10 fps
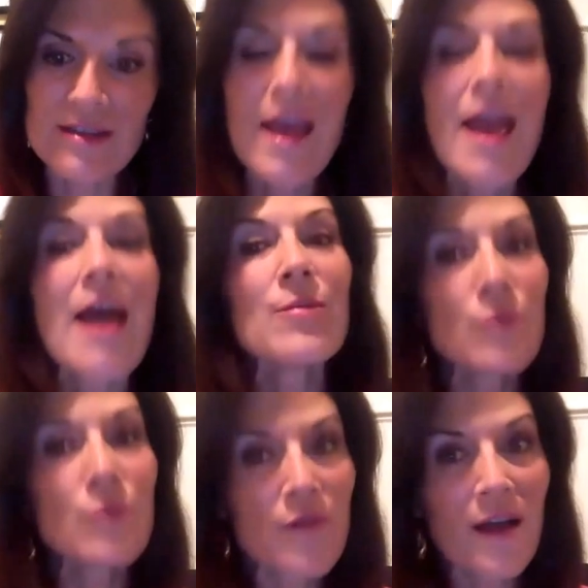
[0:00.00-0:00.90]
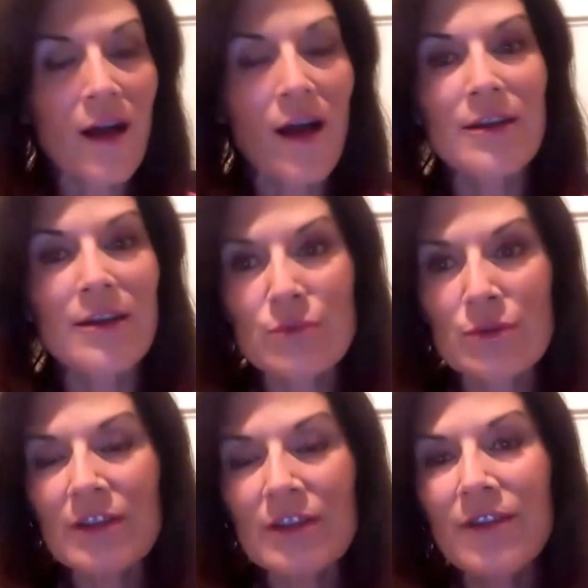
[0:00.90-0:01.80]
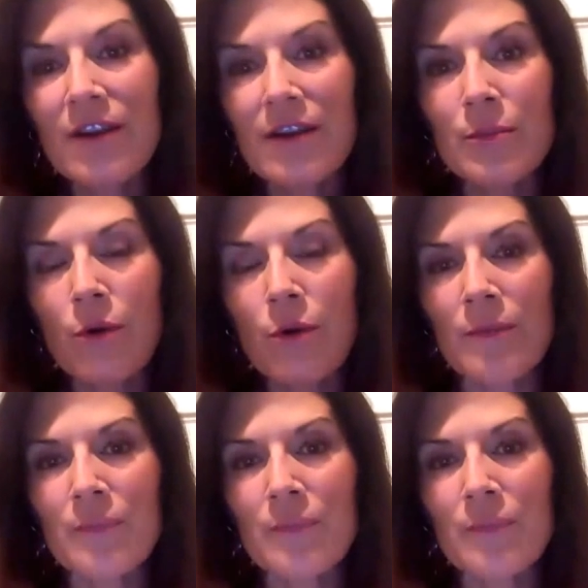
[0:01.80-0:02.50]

and moving on is really very important.